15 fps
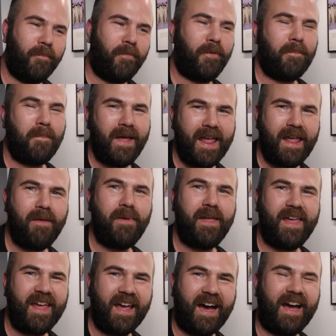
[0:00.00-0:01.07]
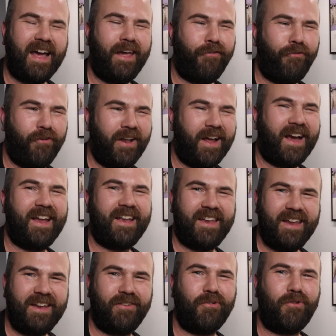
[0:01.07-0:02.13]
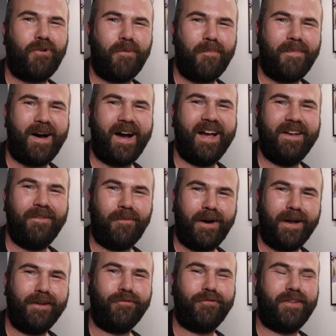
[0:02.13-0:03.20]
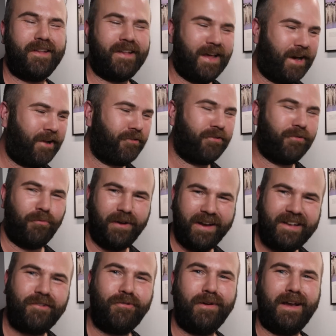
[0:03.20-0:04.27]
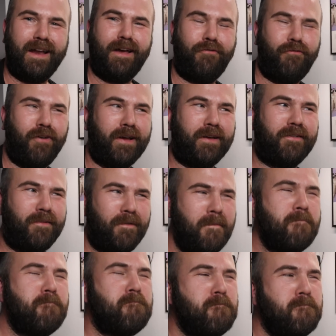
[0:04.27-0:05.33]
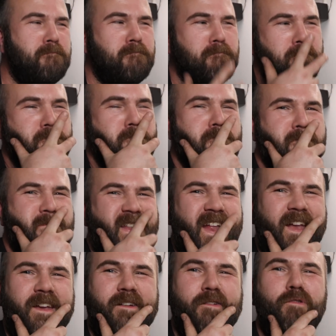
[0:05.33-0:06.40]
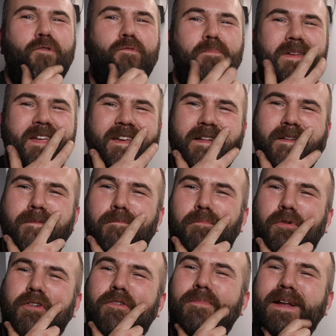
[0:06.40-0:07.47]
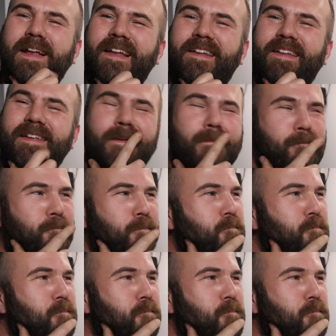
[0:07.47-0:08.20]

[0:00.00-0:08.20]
But maybe I have an idea to combine one of the Dells with three D F X. That could be a possibility.